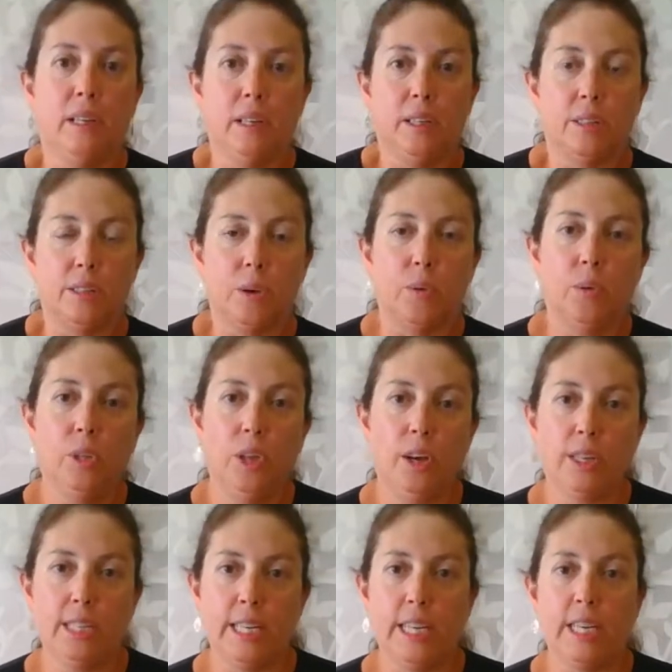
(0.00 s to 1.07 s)
So
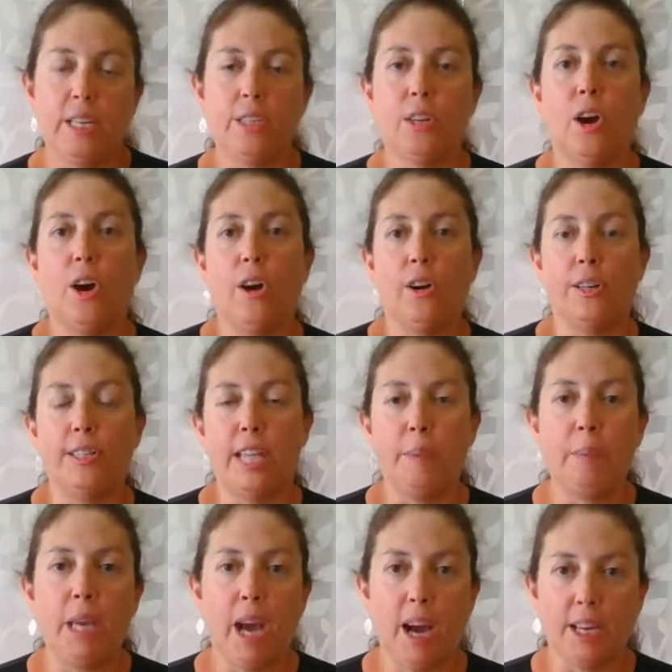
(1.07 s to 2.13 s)
oolong teas are
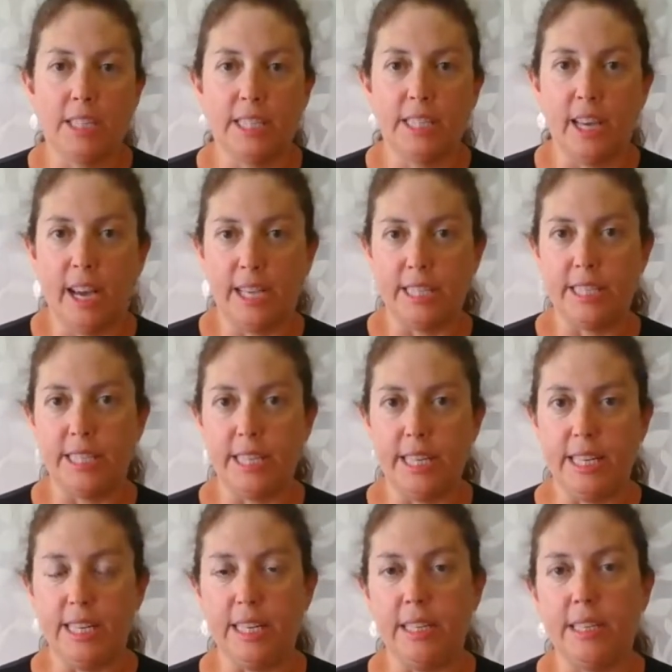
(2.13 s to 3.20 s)
semi-oxidized
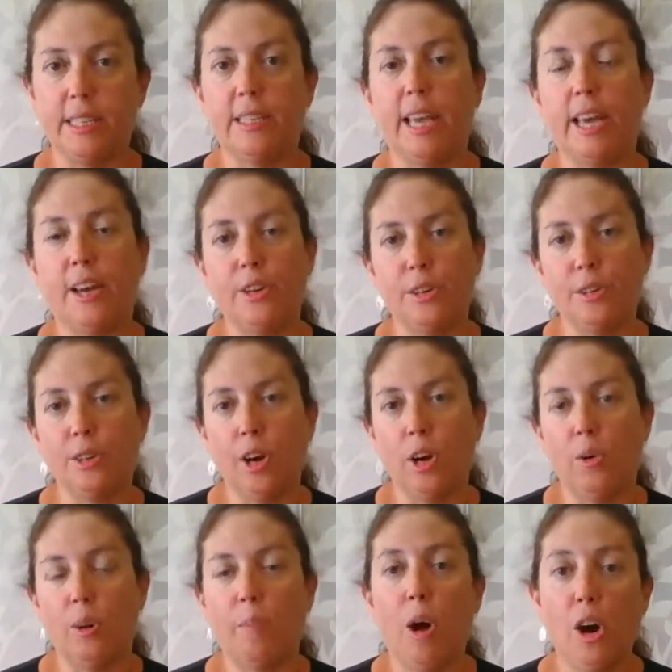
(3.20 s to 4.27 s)
teas. They
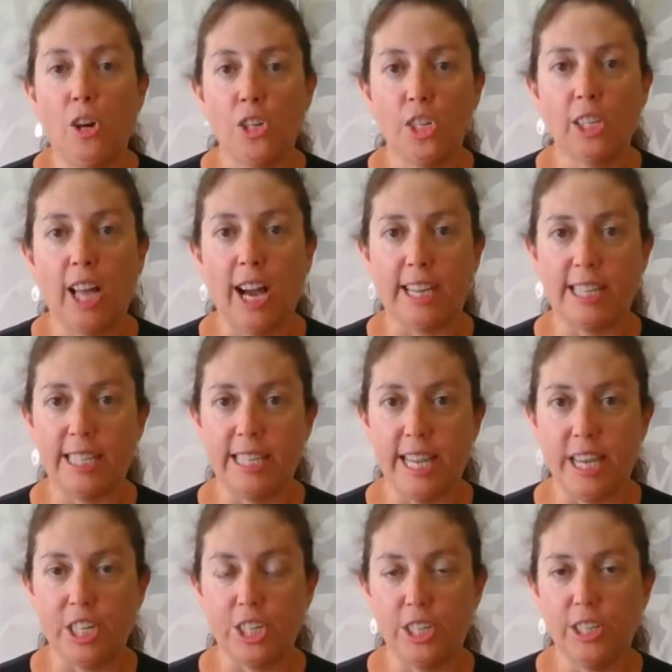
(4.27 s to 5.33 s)
undergo a partial
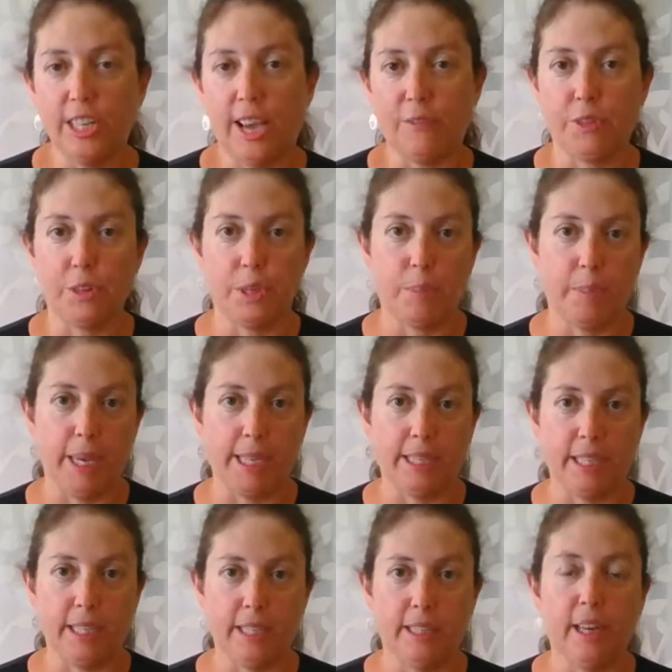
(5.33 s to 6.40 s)
oxidation after the
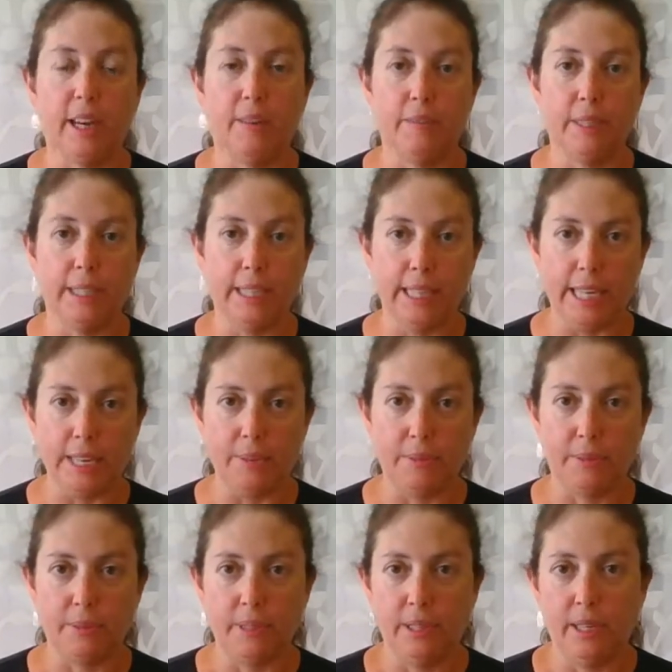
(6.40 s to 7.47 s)
picking of the
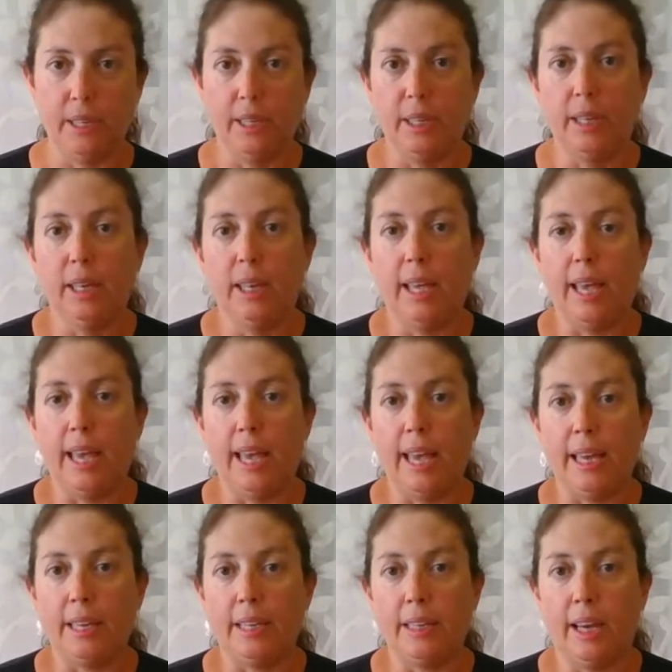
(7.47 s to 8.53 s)
leaf.
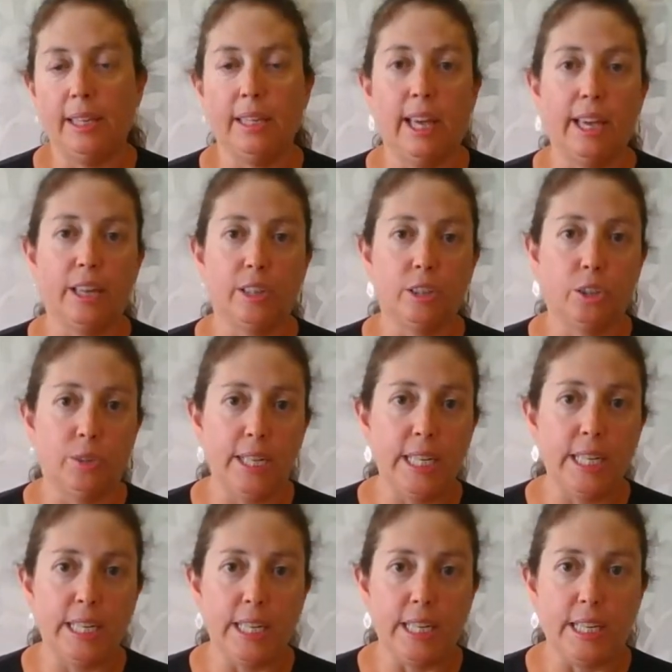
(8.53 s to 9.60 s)
And unlike green
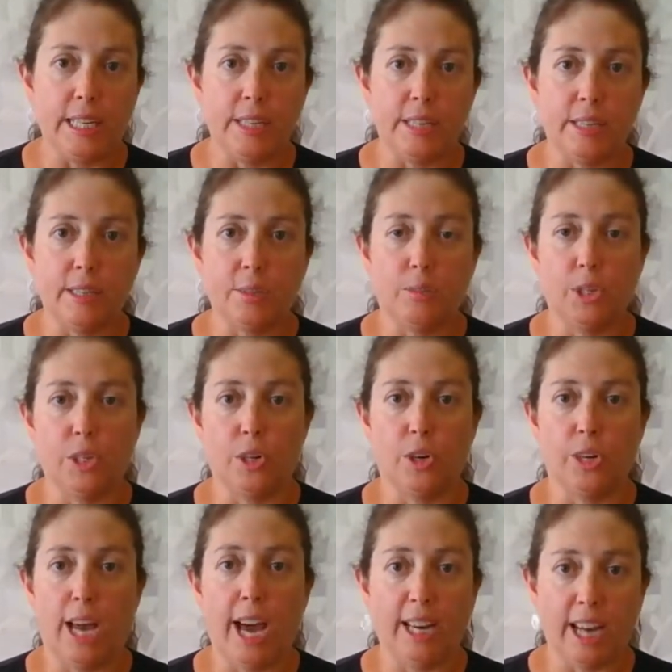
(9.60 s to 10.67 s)
teas, which are
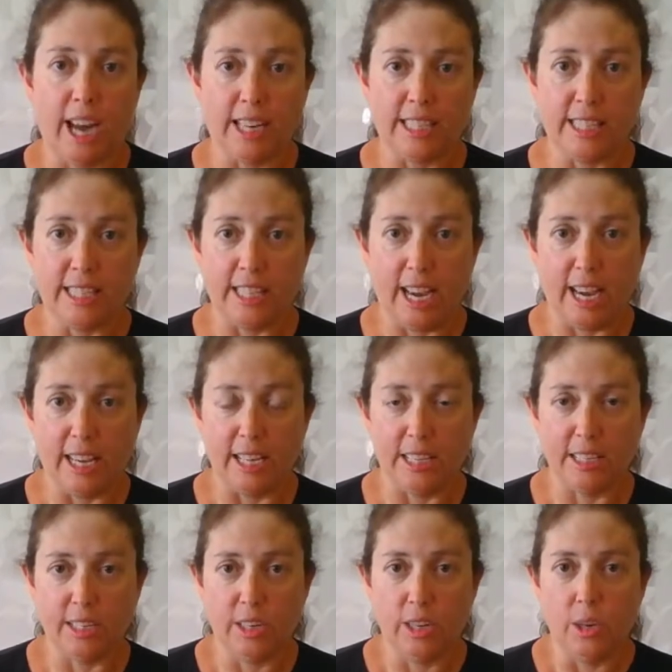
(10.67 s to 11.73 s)
not oxidized,